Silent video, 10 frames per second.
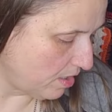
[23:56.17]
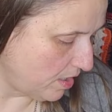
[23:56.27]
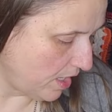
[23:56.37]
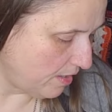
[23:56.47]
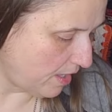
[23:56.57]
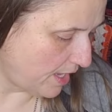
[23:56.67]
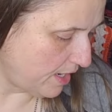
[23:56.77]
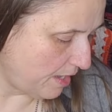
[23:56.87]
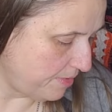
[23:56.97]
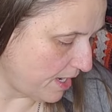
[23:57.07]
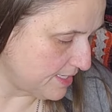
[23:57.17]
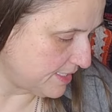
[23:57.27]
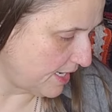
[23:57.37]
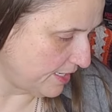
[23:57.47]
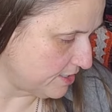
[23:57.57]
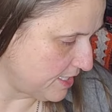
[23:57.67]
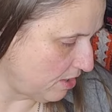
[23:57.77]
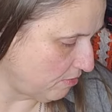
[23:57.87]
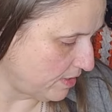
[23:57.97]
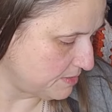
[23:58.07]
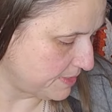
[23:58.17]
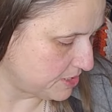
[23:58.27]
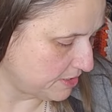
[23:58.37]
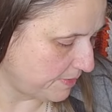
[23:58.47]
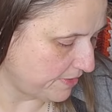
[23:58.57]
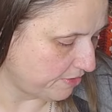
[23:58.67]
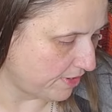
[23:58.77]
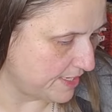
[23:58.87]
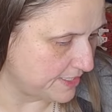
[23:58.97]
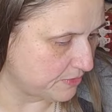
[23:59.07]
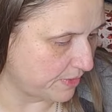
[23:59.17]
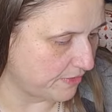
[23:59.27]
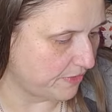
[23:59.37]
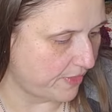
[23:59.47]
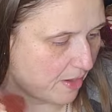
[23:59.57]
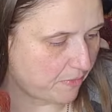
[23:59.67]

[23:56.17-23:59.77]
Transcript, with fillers: yeah, I, I mean, I said I could tell, especially by the granny square, that that